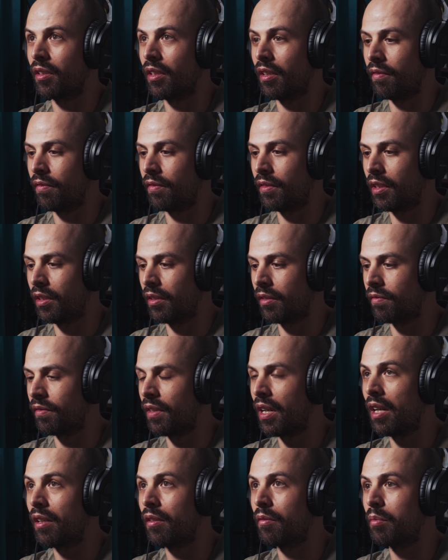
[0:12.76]
have their
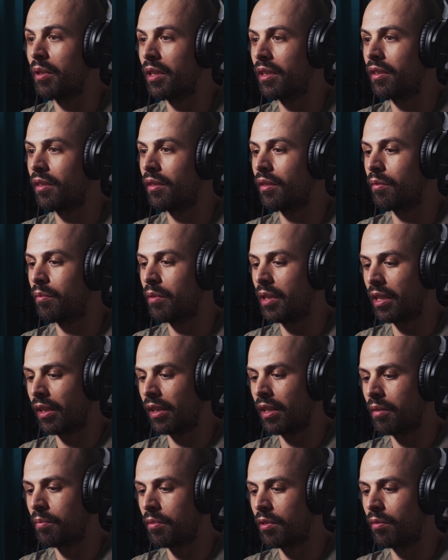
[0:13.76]
value. But when it
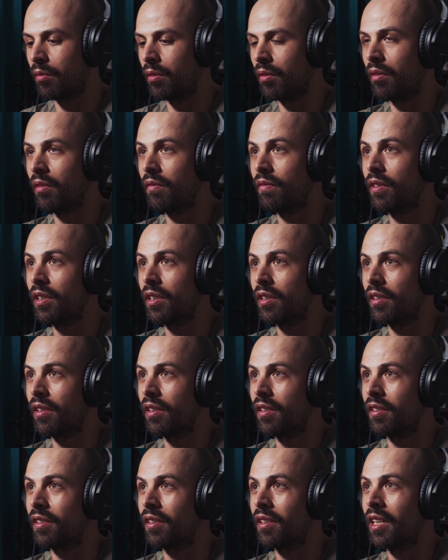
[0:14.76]
comes to
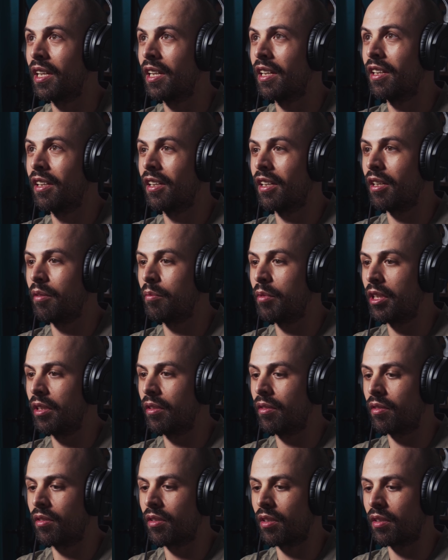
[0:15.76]
universities, I mean,
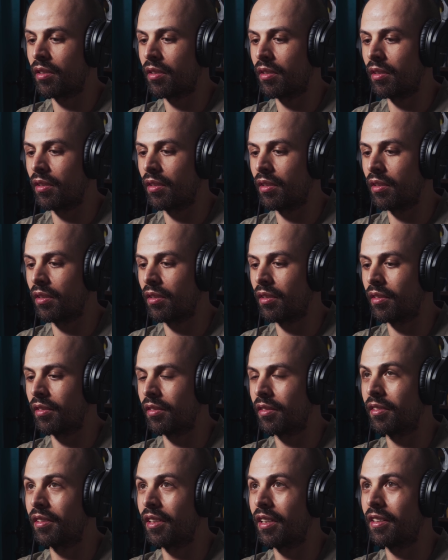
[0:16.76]
you're just
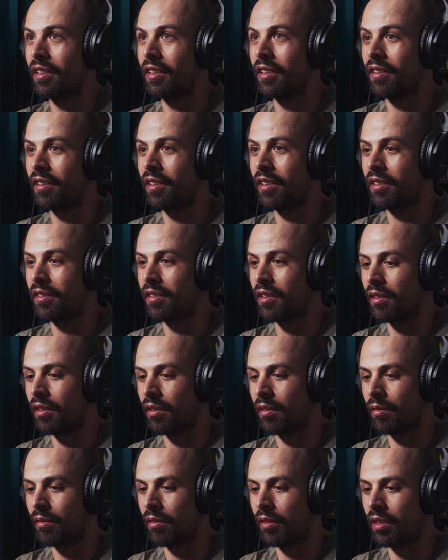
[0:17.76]
studying things that
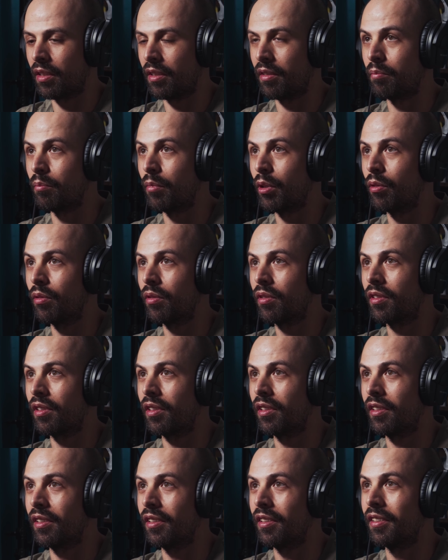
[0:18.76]
are already in books,
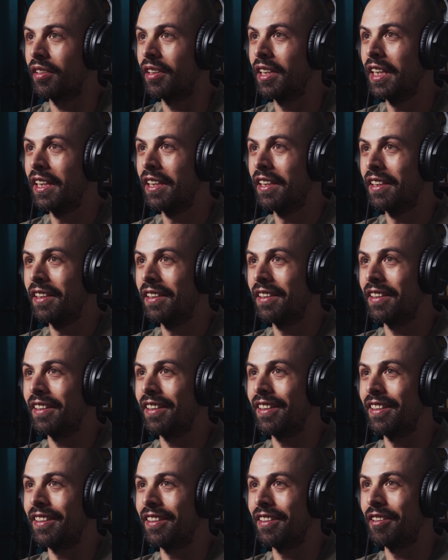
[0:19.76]
and
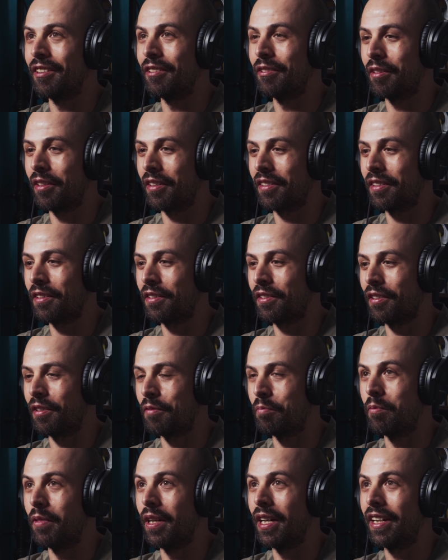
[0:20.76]
you're essentially
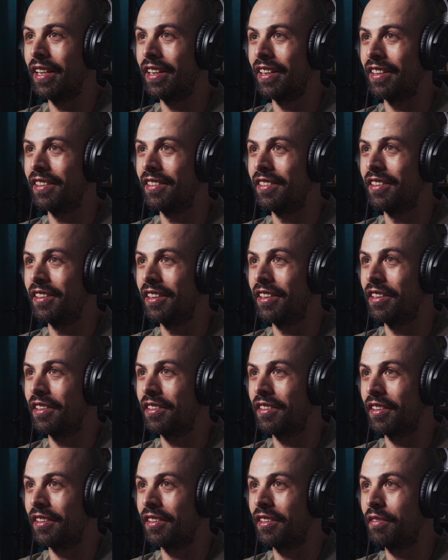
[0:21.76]
buying a degree
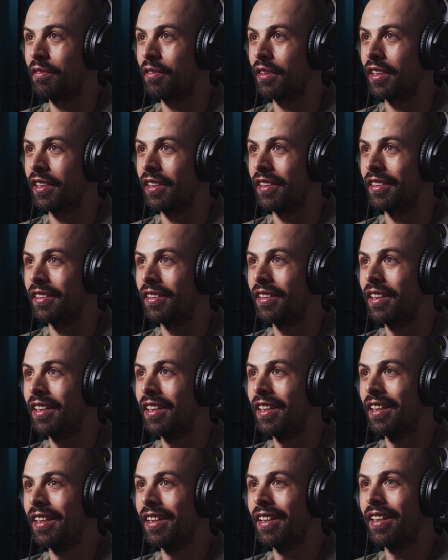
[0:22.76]
certificate.
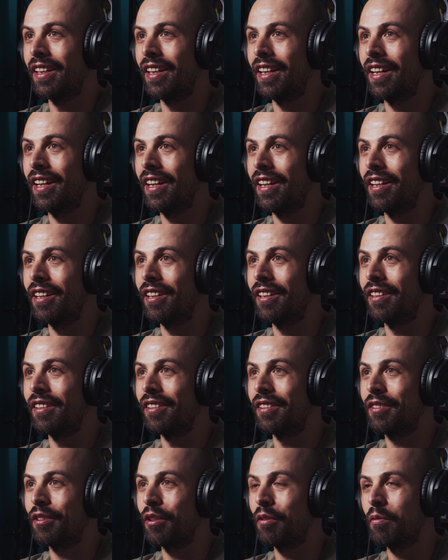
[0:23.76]

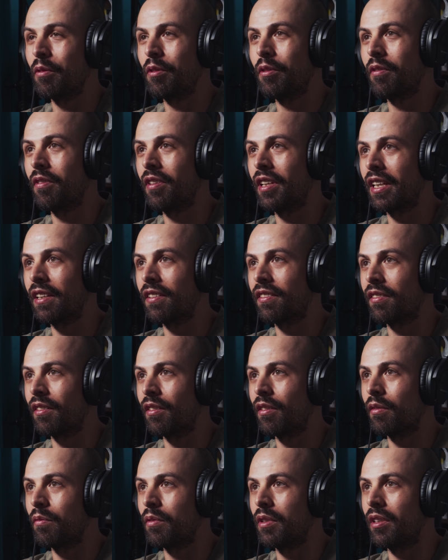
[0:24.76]
So what do you think is
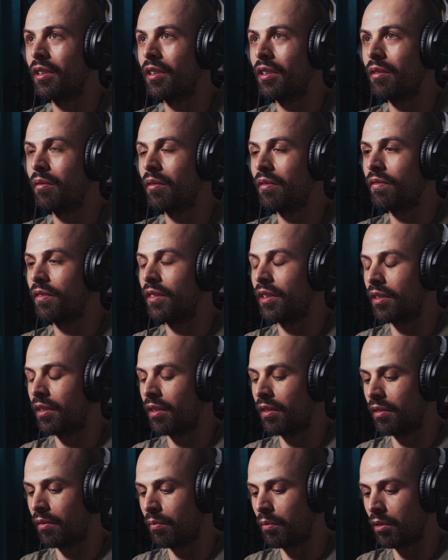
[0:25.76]
wrong with the
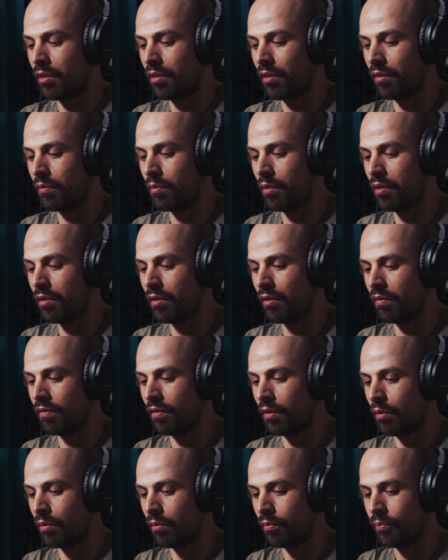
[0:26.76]
universities? What's your
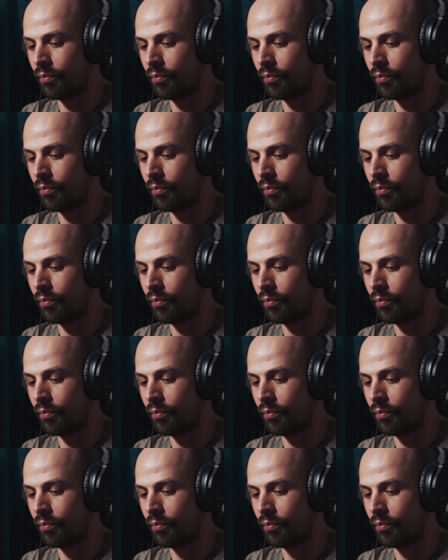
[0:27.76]
view?